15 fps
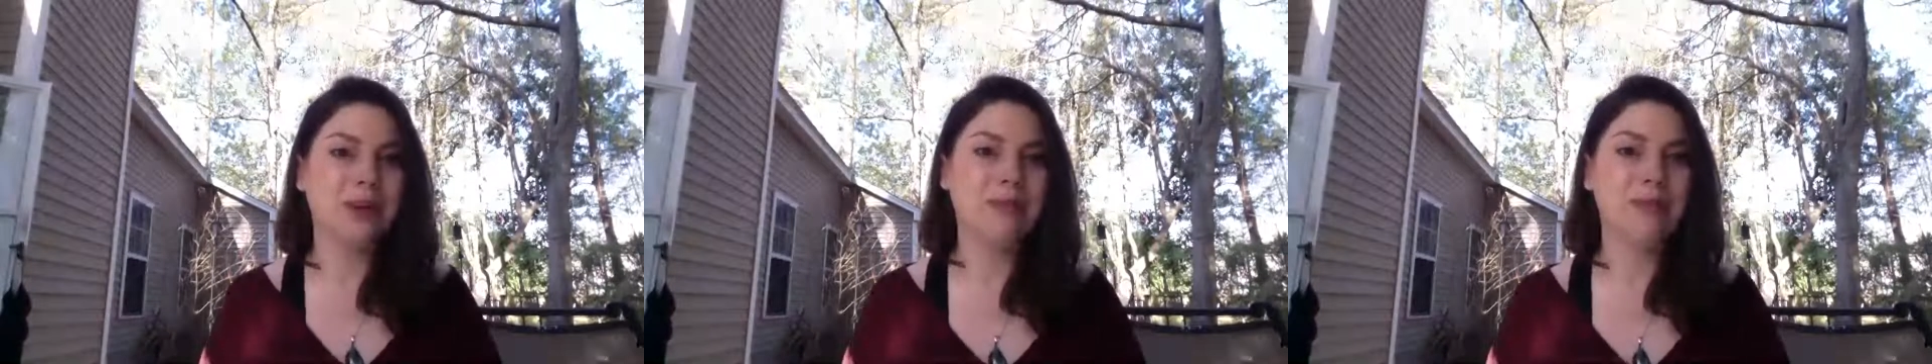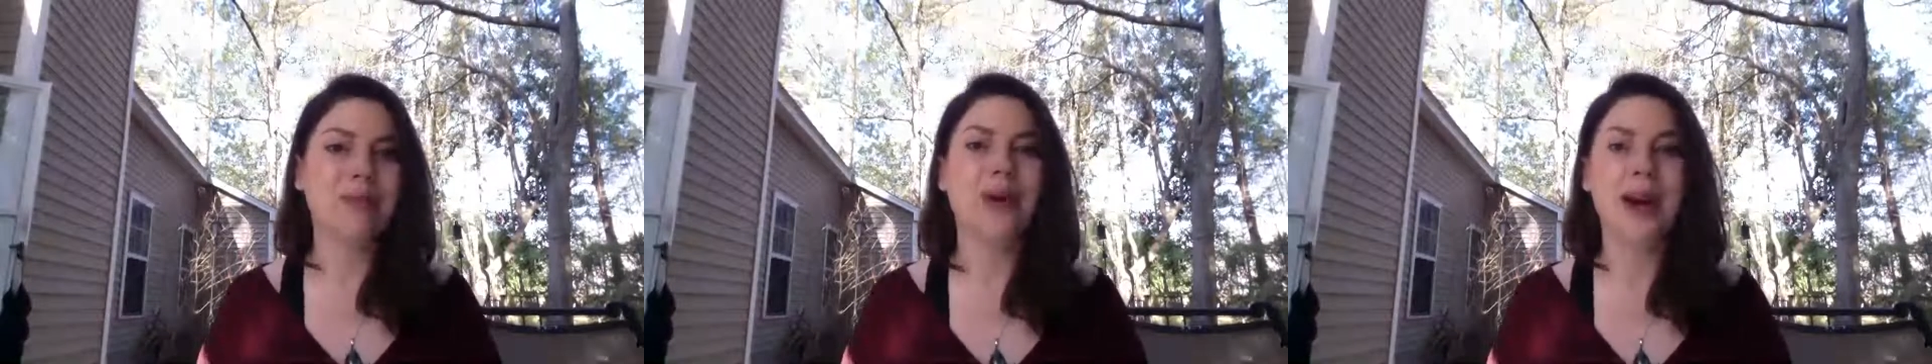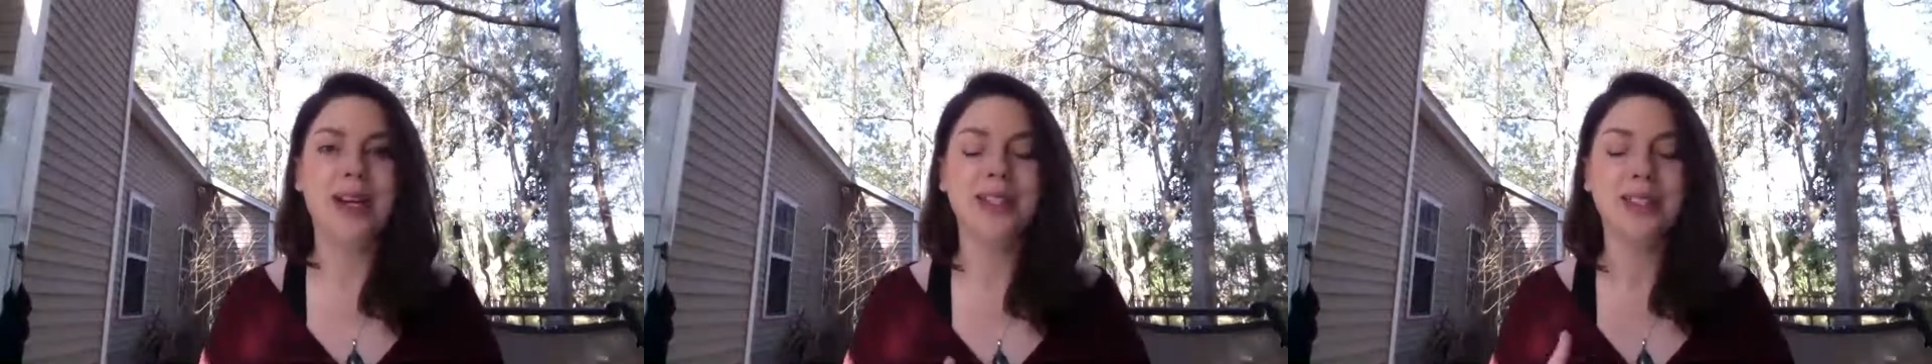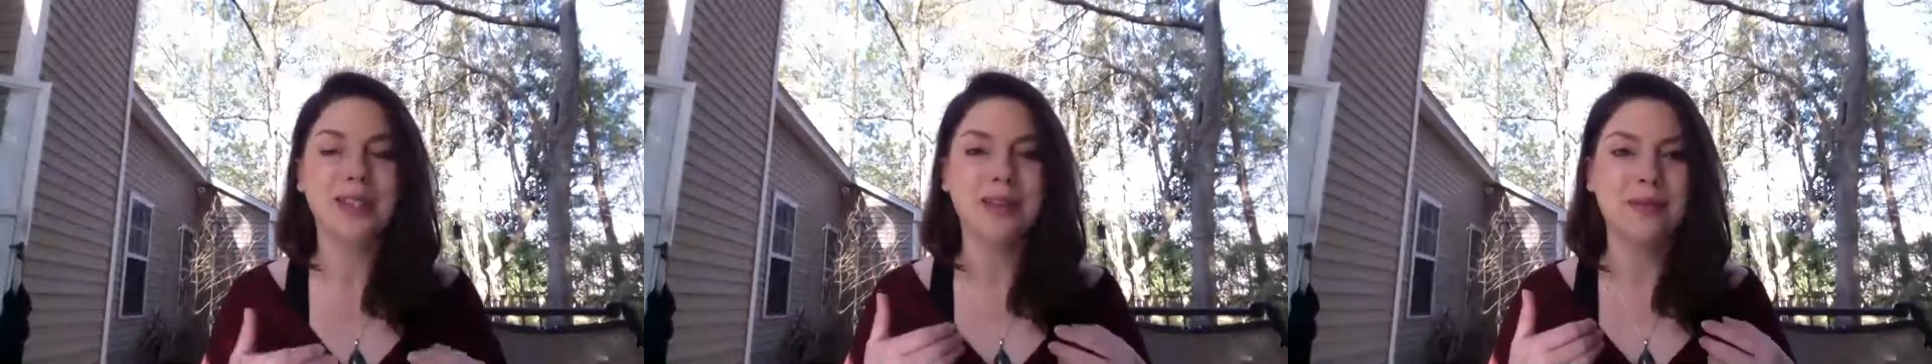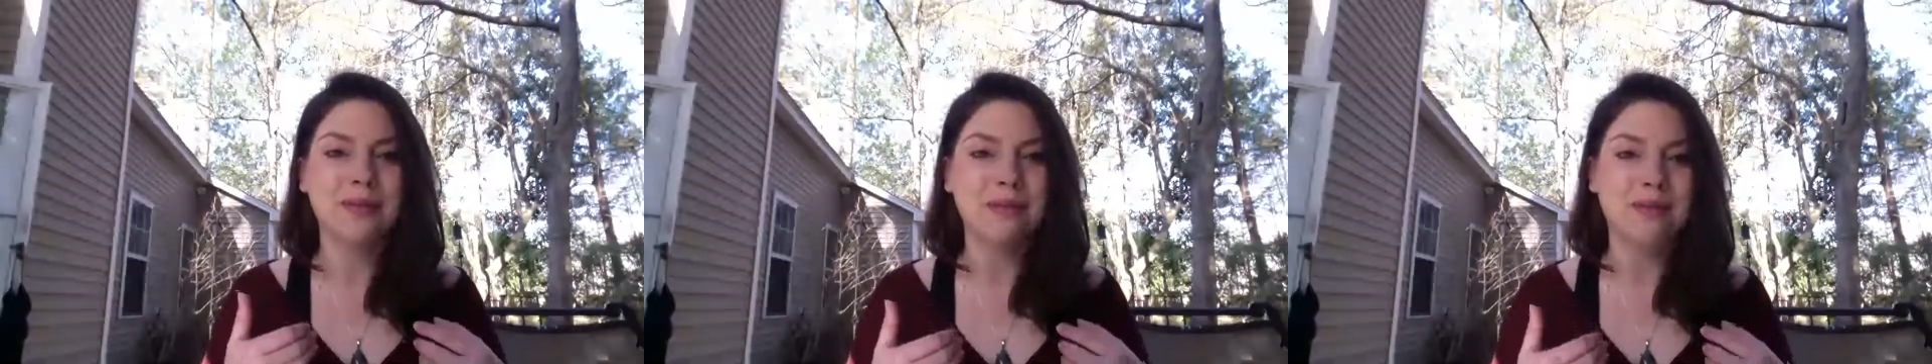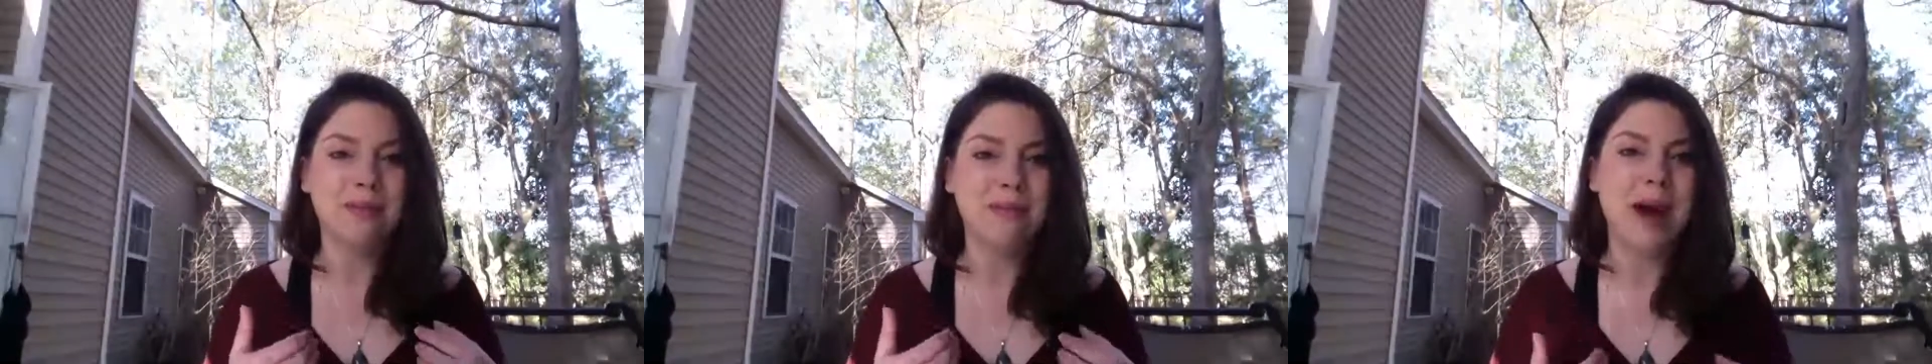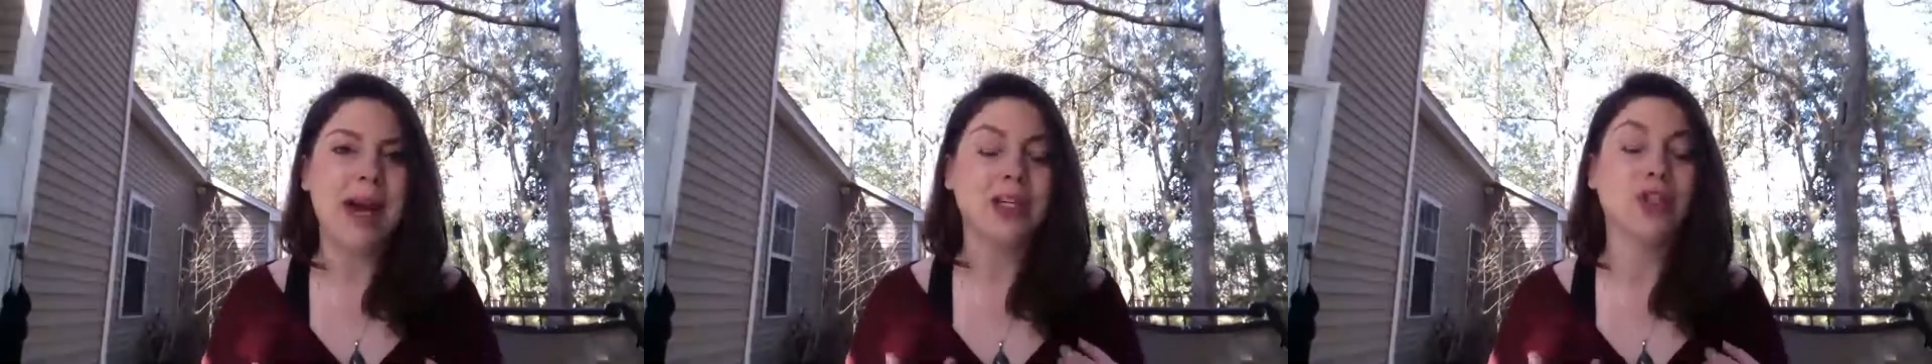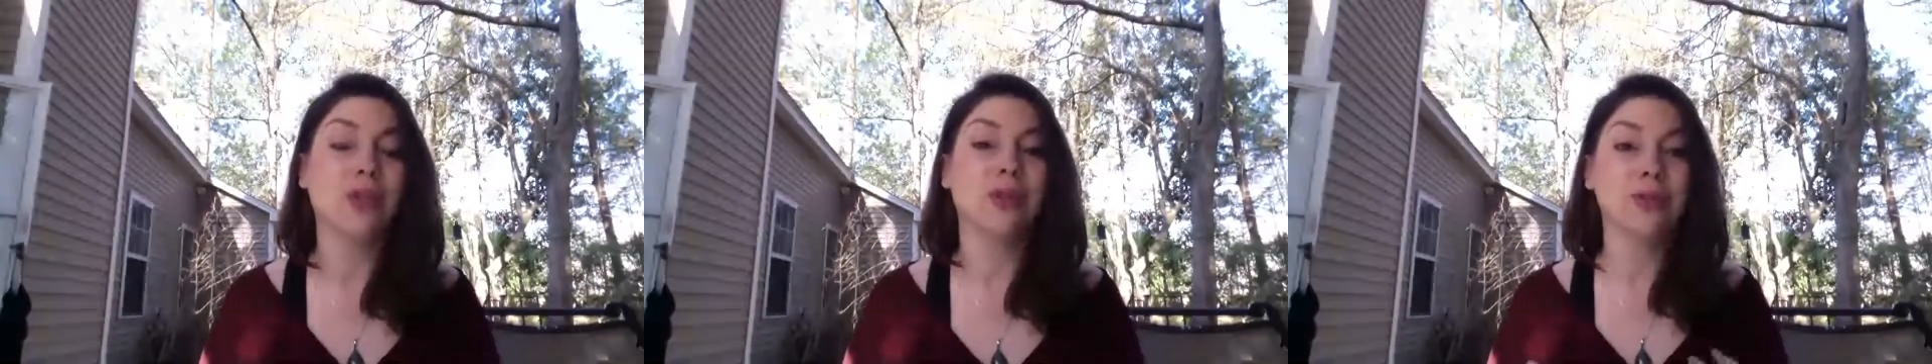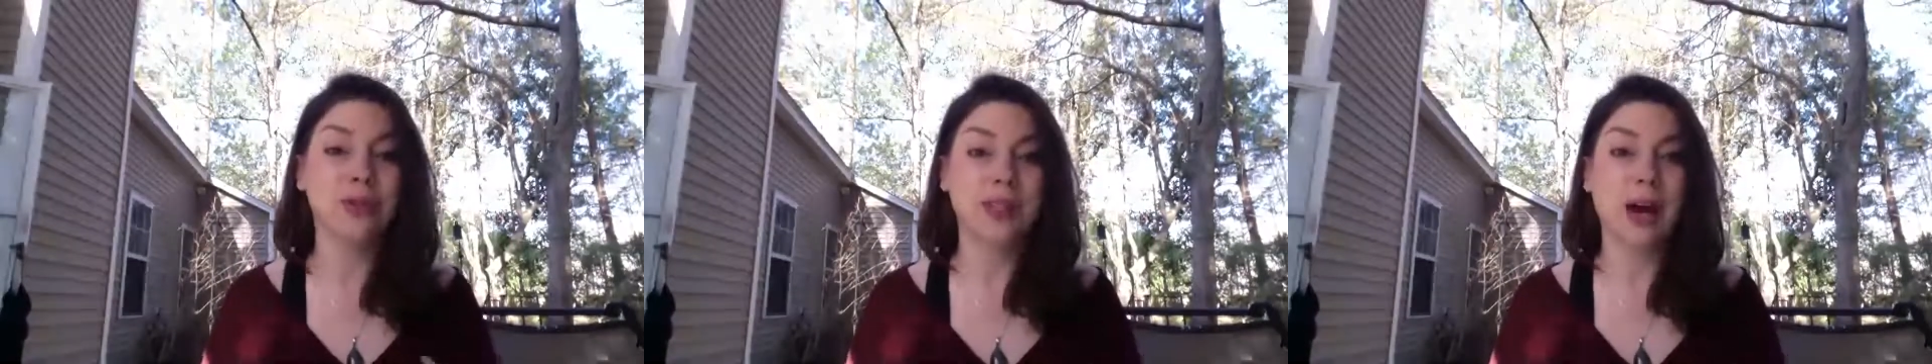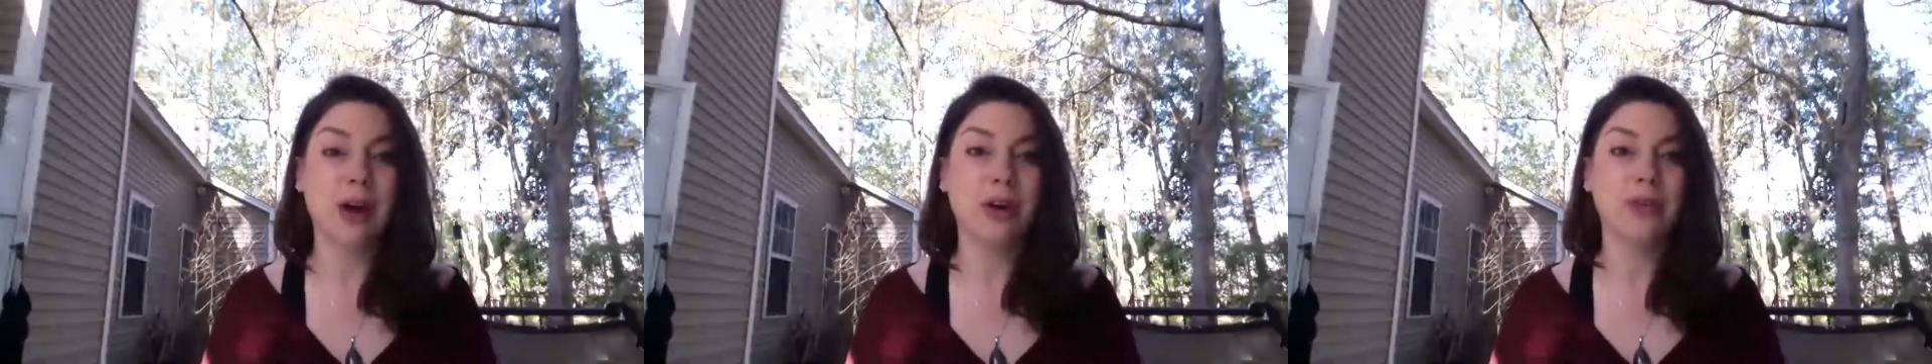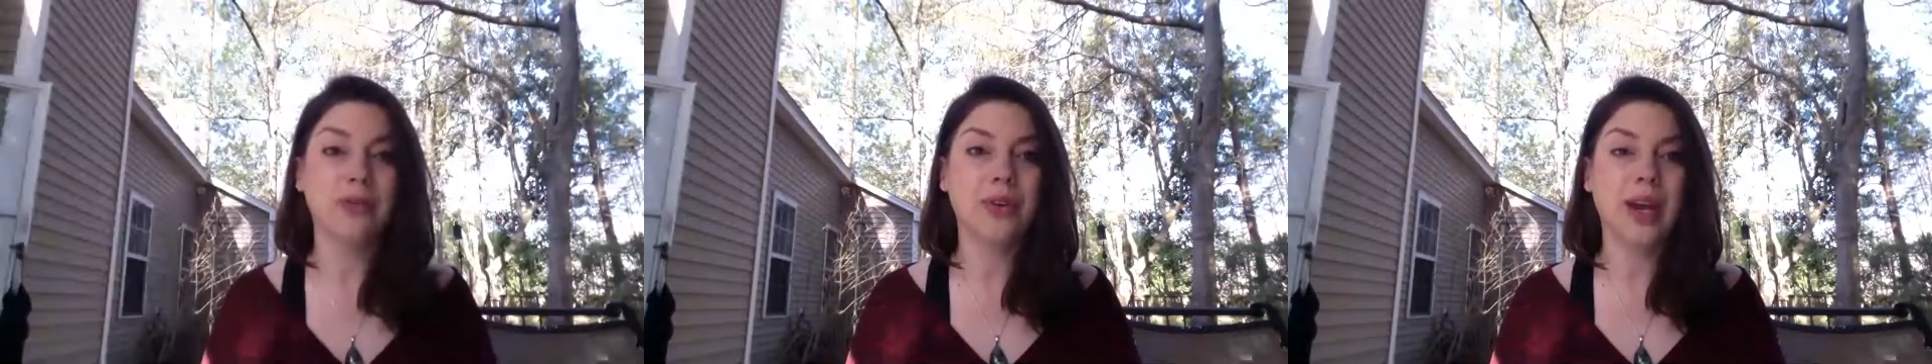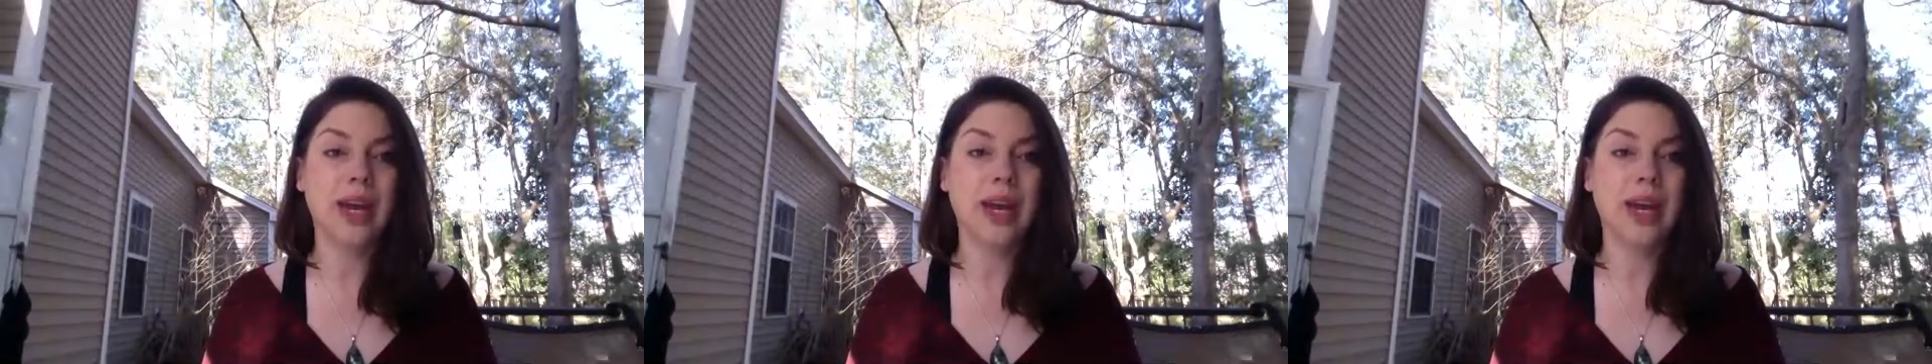embrace my true self.